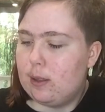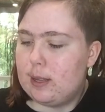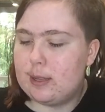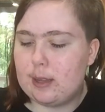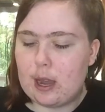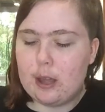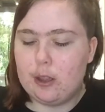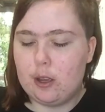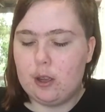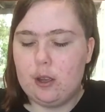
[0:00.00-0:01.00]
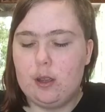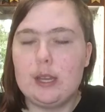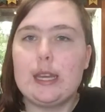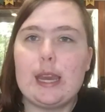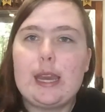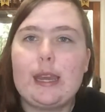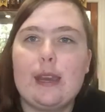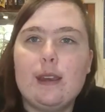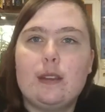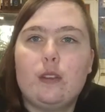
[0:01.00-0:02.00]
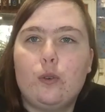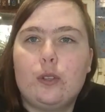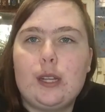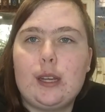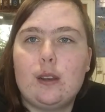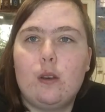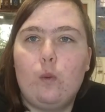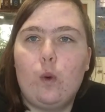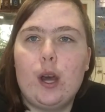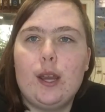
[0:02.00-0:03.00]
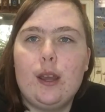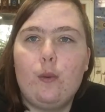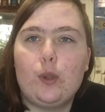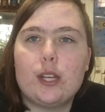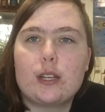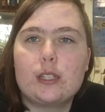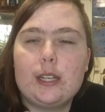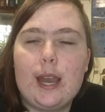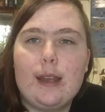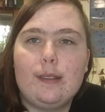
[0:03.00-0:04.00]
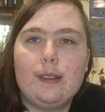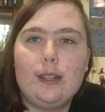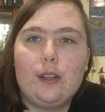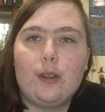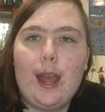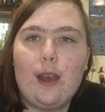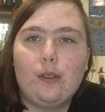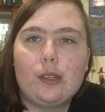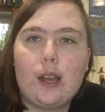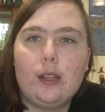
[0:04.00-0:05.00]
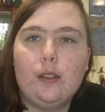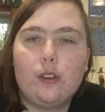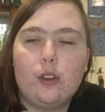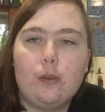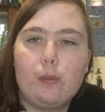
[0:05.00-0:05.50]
this other Geek Gear sorting one, which actually has the little house colors on the